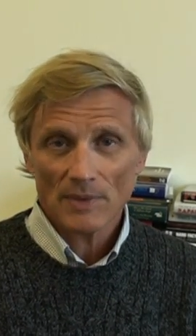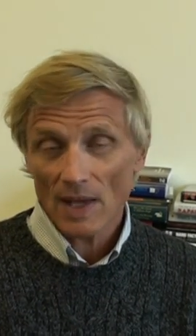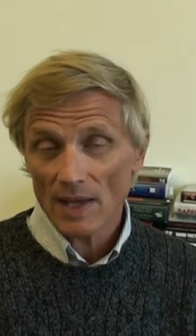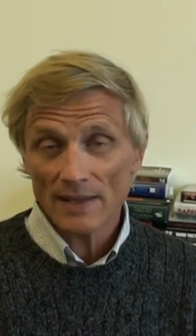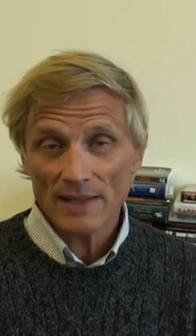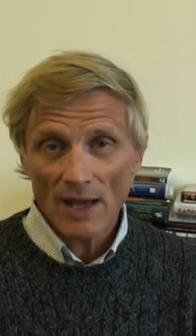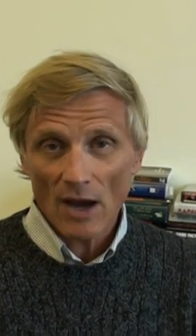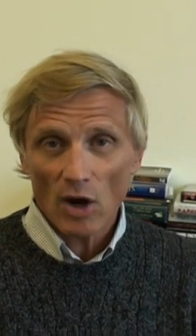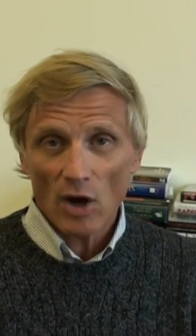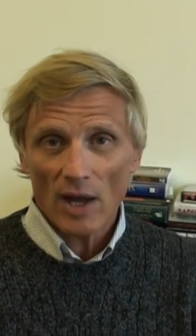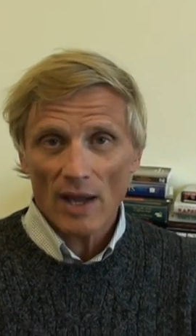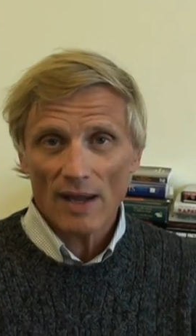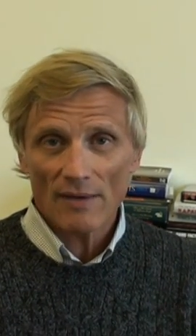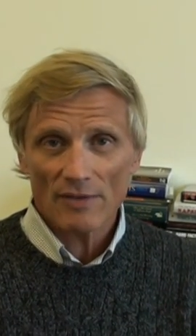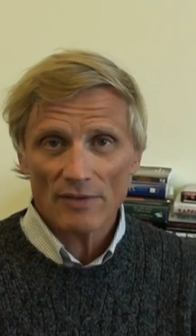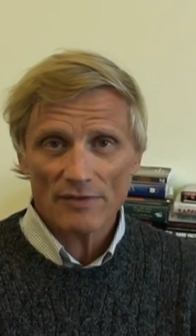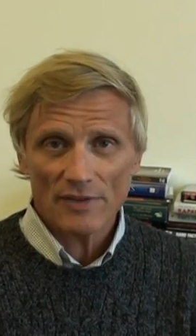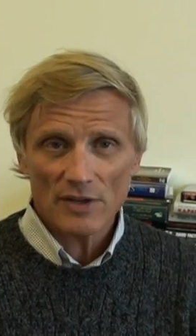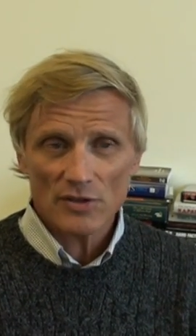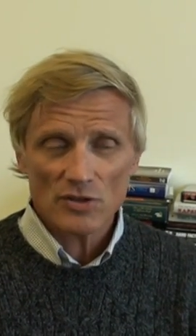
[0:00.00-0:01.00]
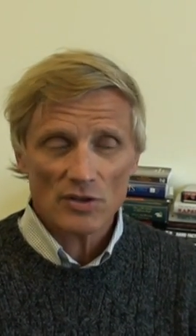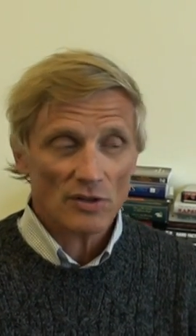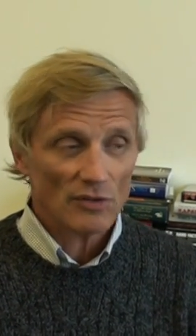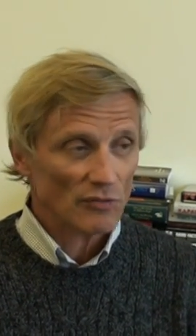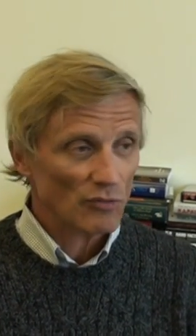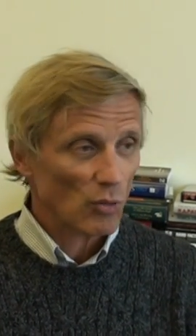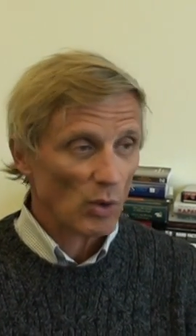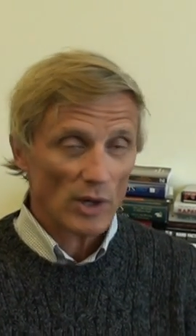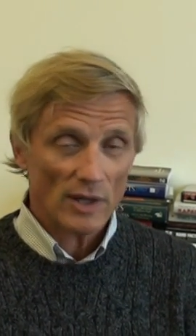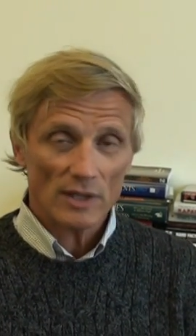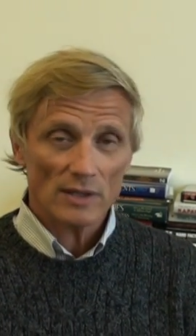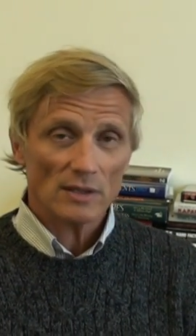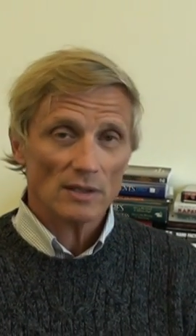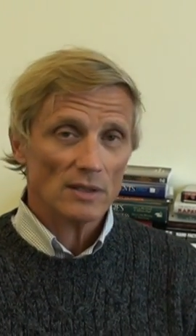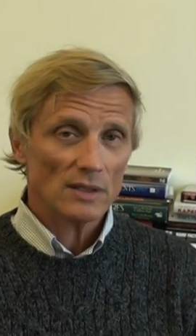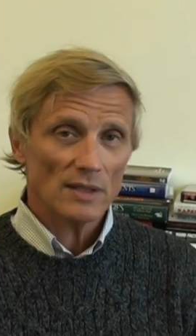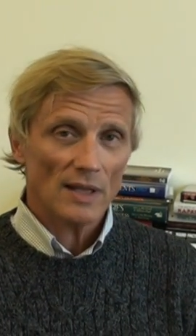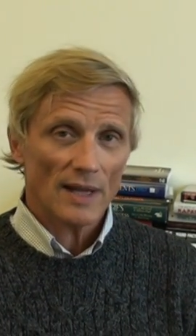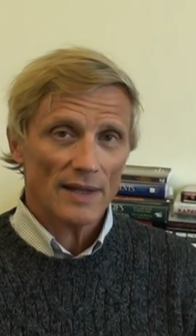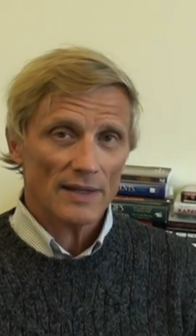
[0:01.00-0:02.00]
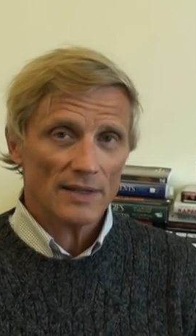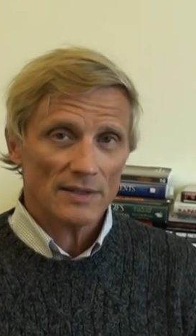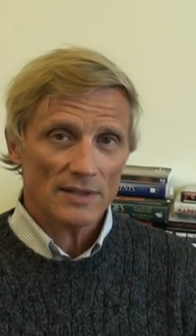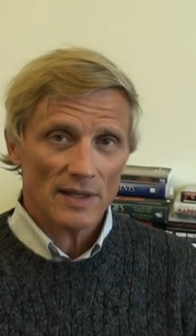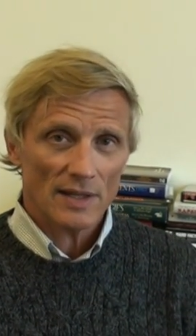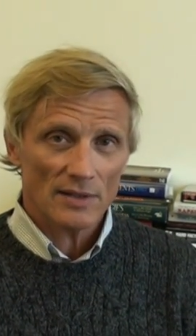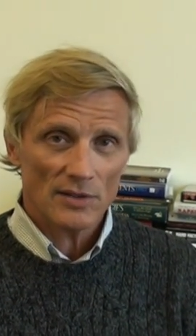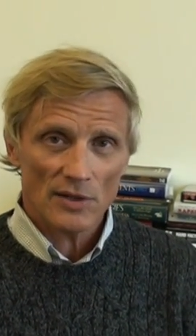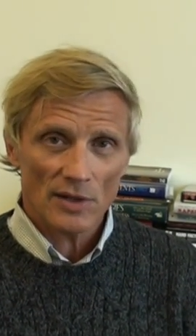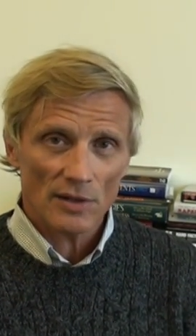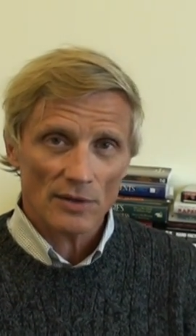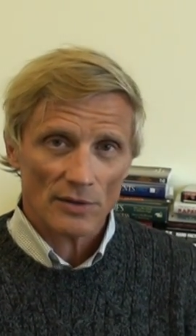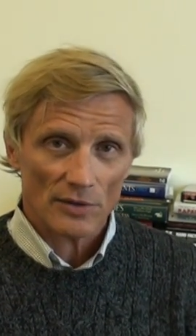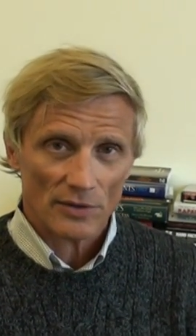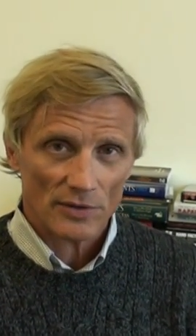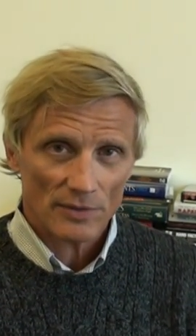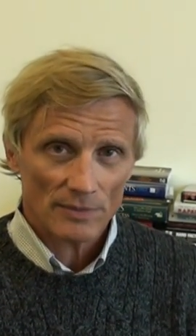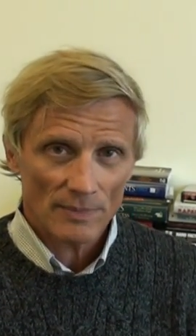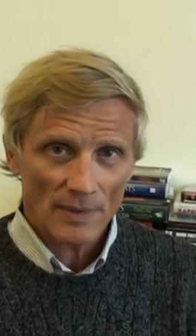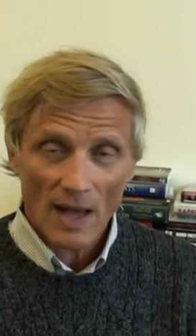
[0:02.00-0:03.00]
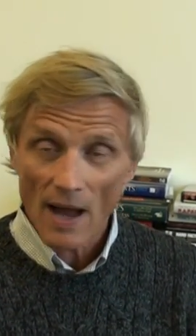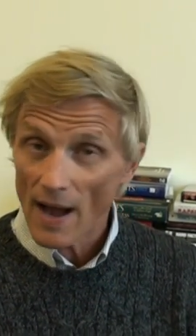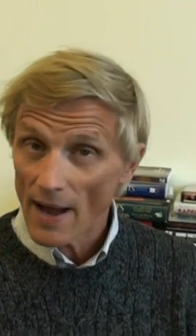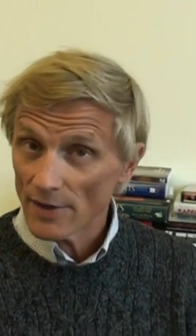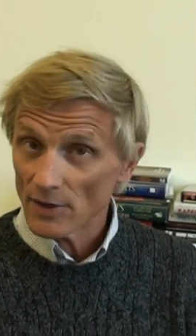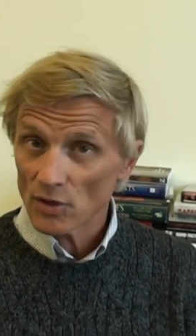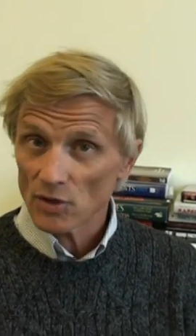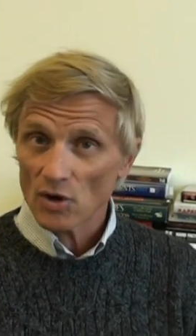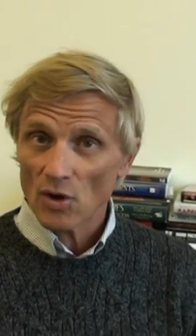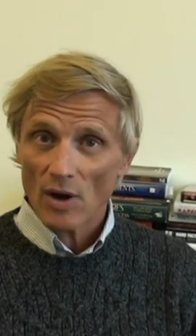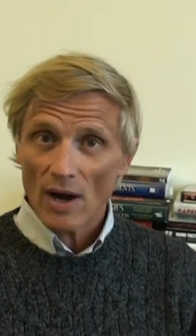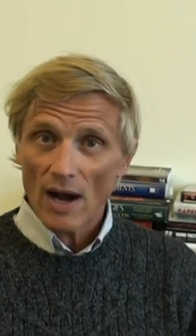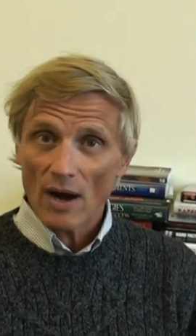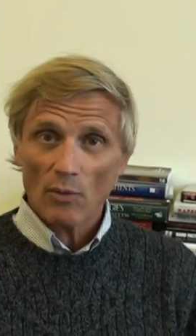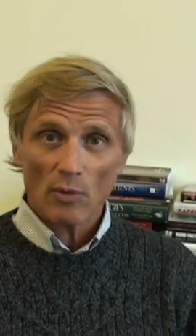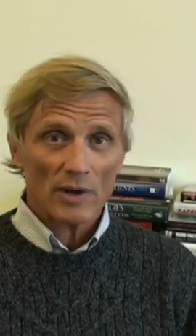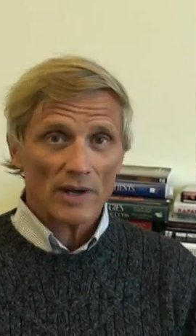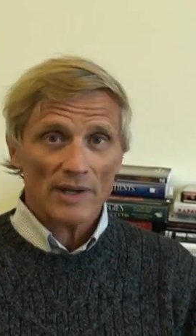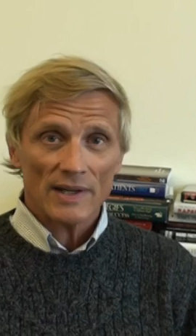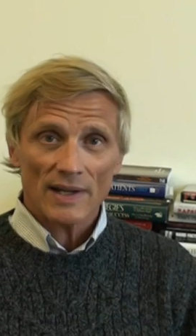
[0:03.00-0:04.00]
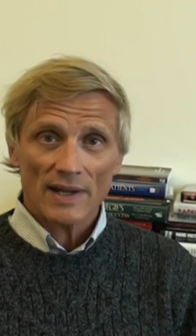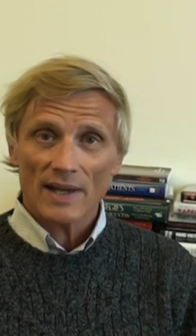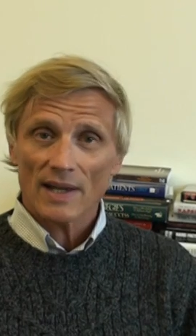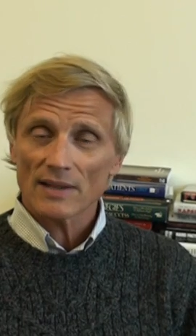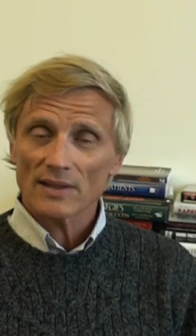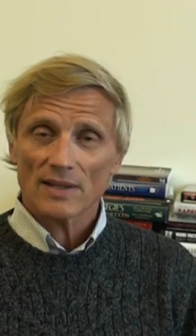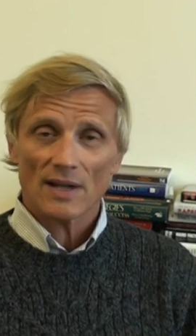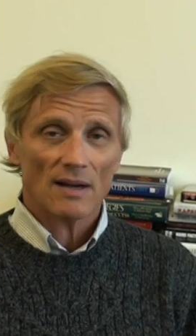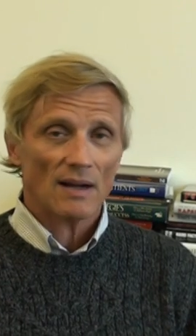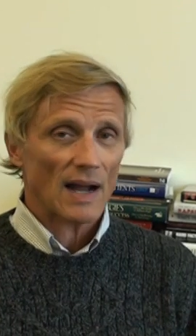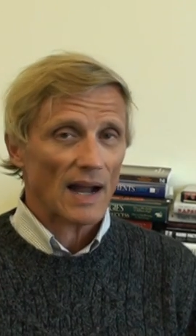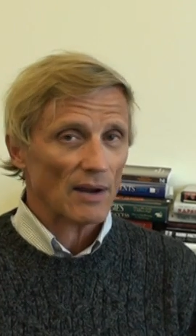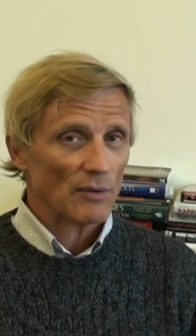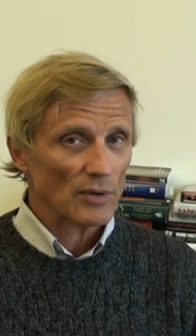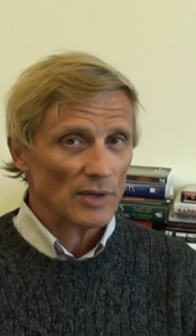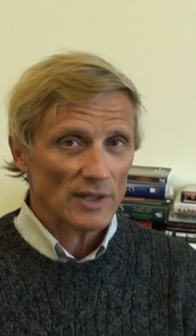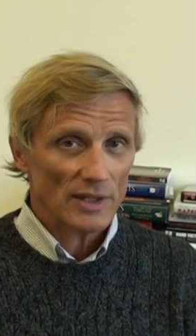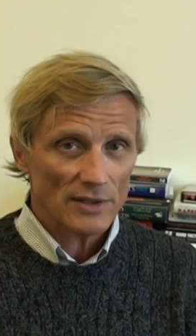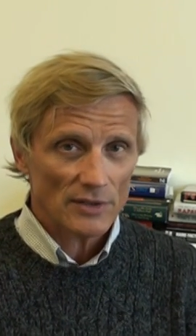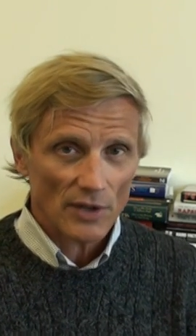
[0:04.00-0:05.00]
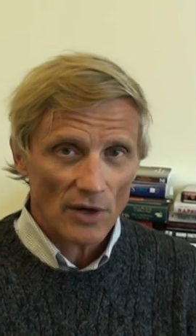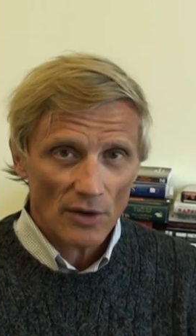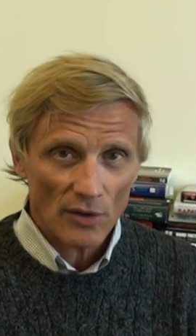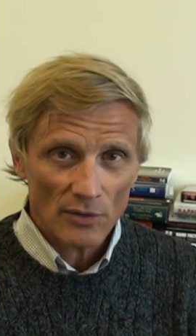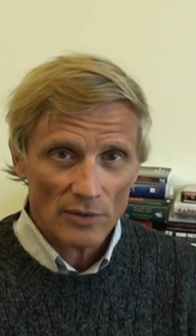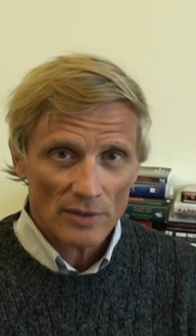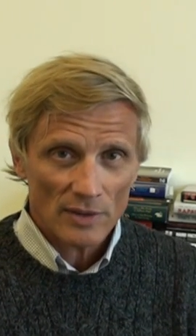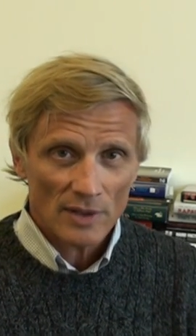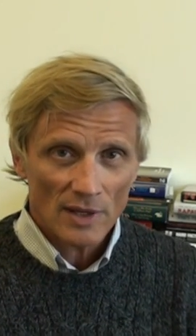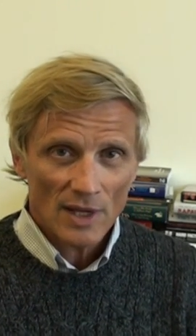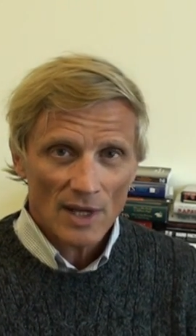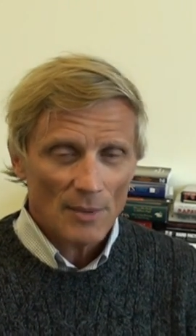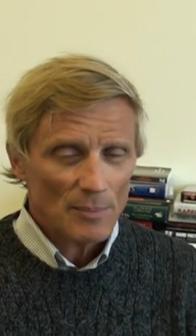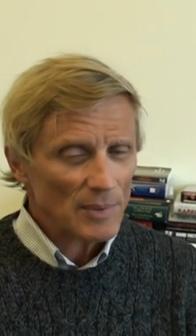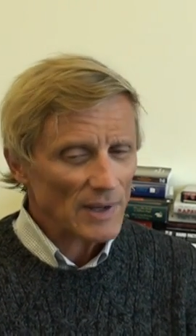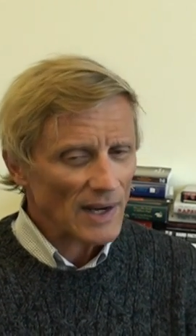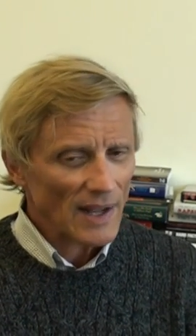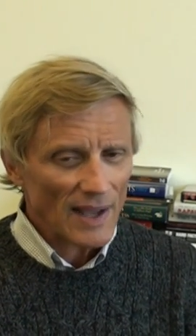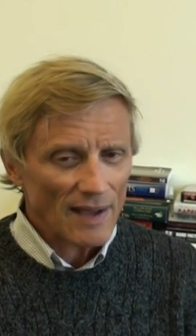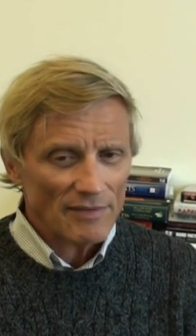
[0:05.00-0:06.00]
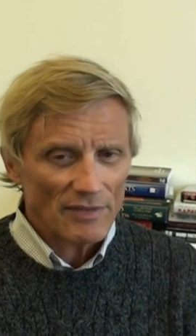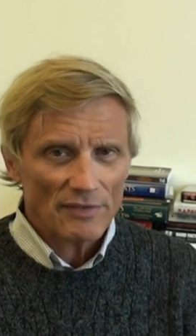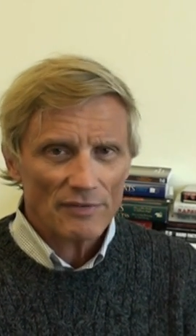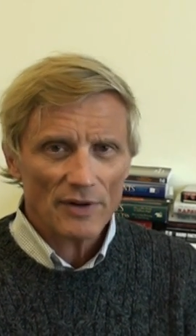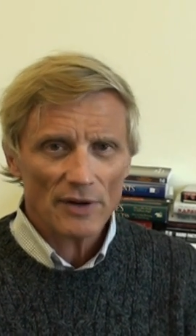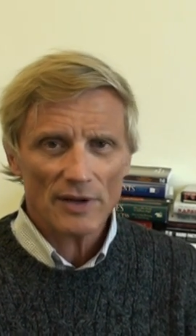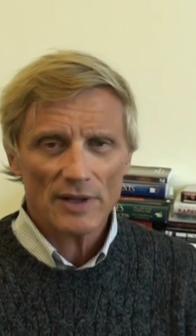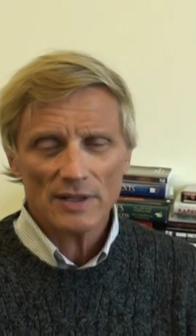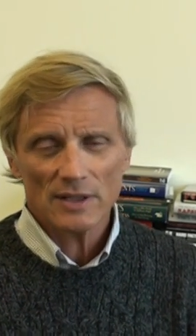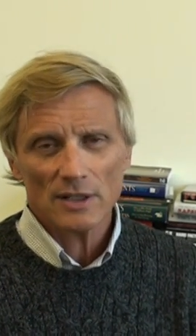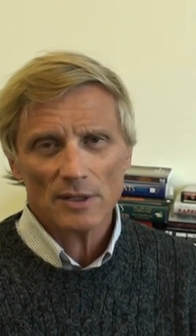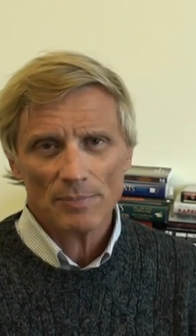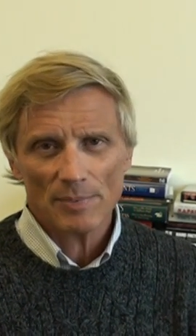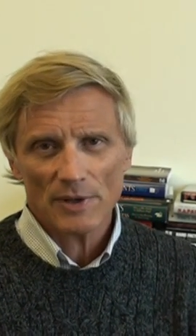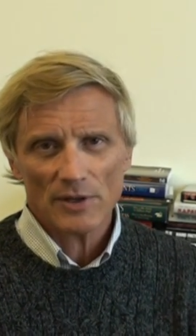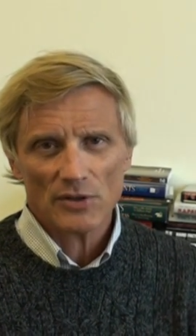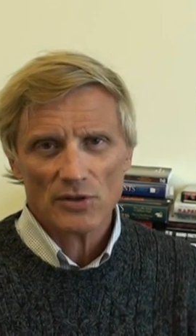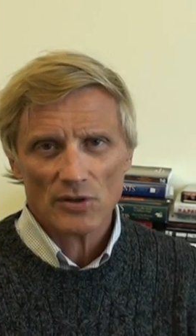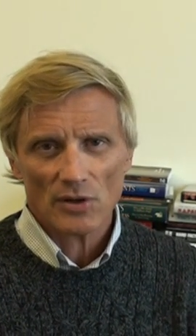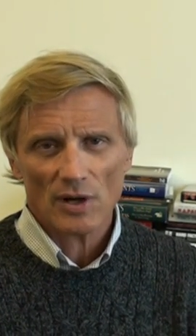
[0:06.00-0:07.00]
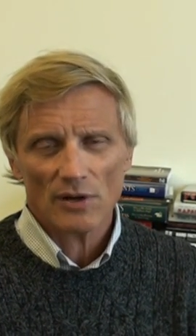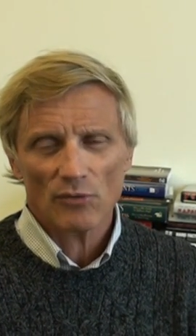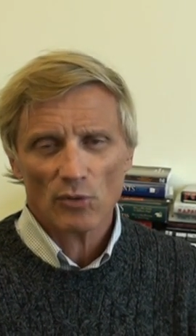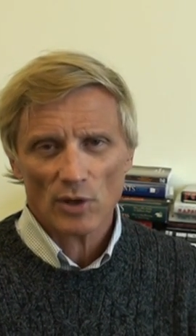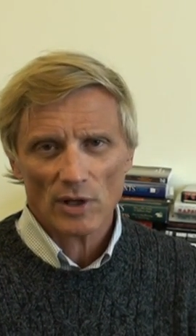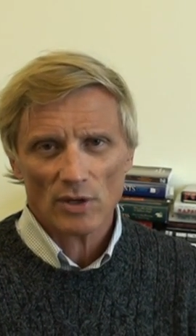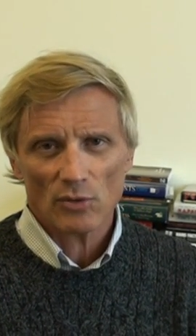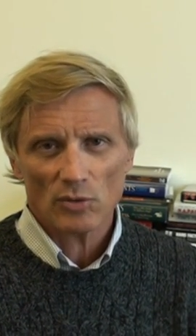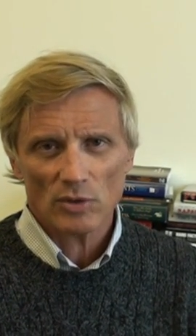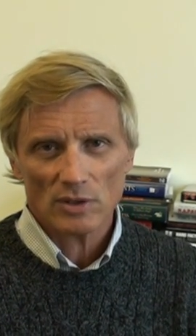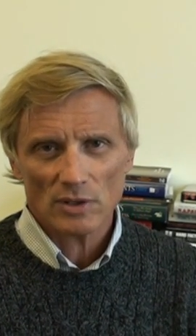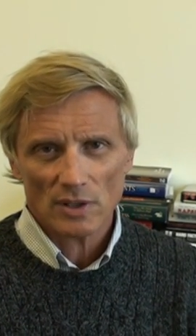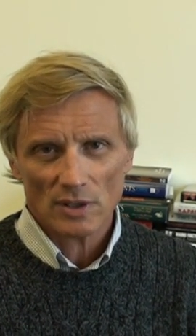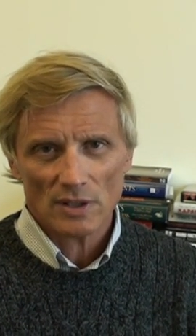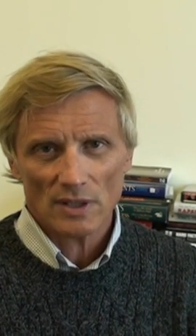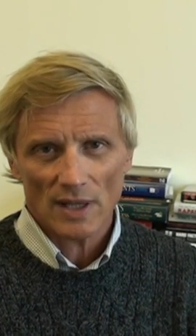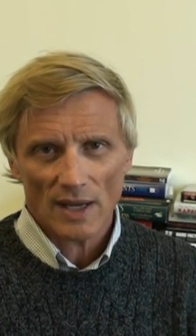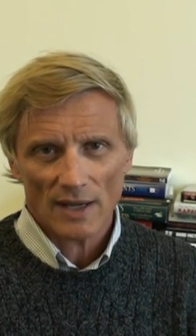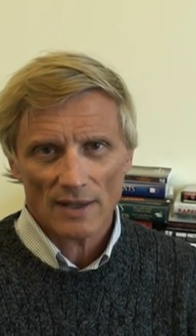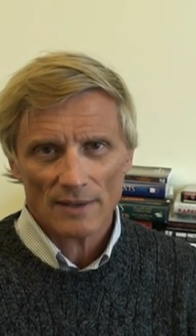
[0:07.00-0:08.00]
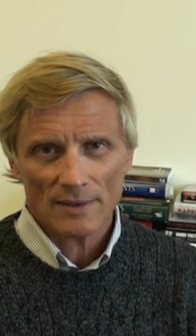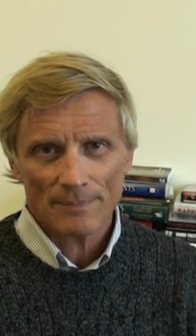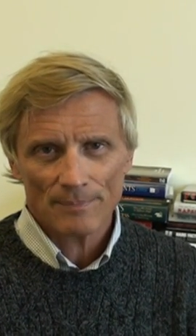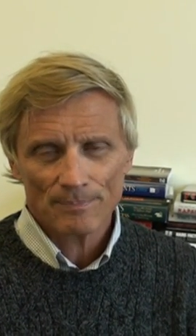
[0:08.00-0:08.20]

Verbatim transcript: And now I have a vision of what it'll look like in 10 years. I don't know how we're going to get there. I really don't. But I have a very clear picture of what it will look like.